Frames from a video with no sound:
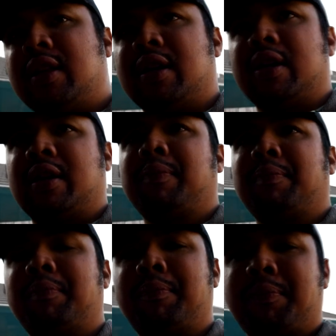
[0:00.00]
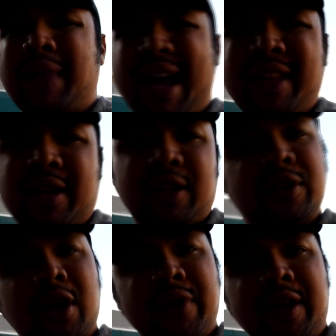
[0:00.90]
in the planning and
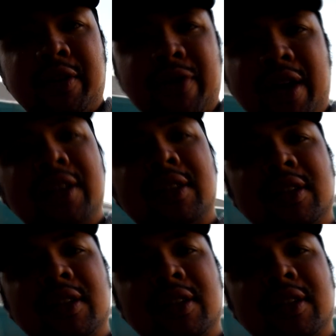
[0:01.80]
surveying phase.